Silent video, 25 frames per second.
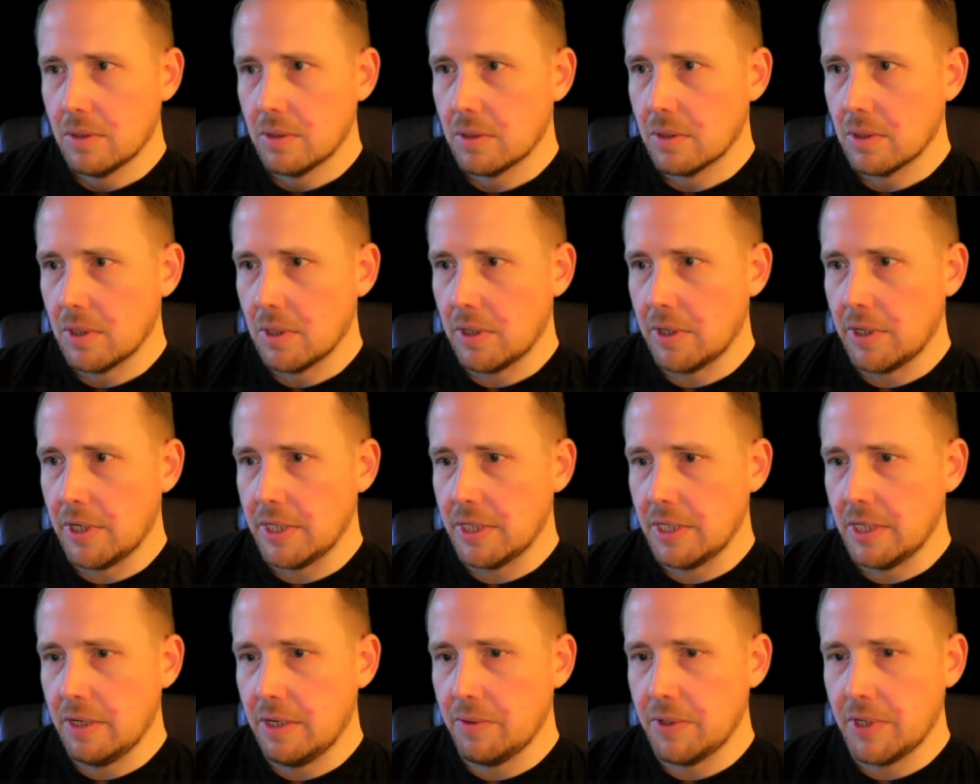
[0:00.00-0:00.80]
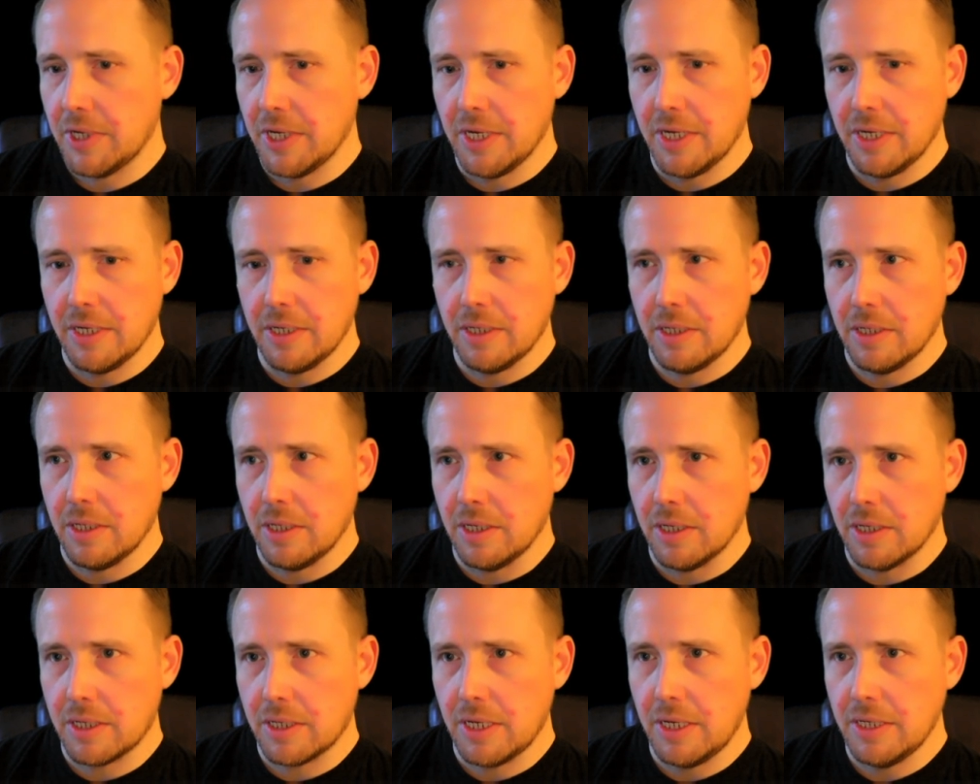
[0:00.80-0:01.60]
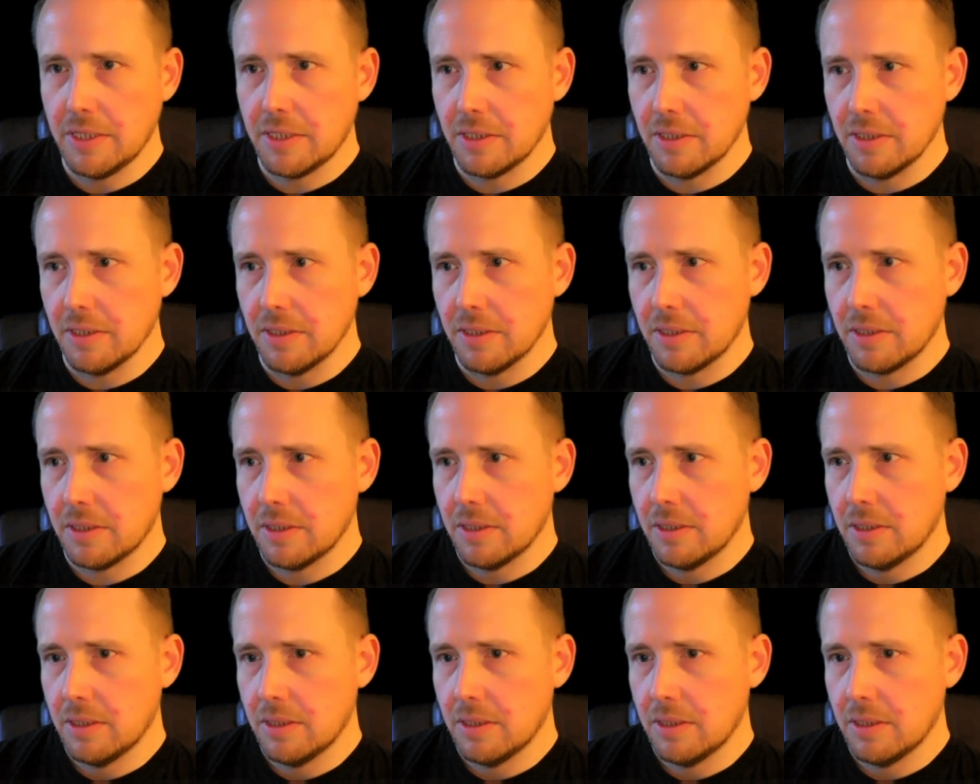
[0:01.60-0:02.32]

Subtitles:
All right, now we got cases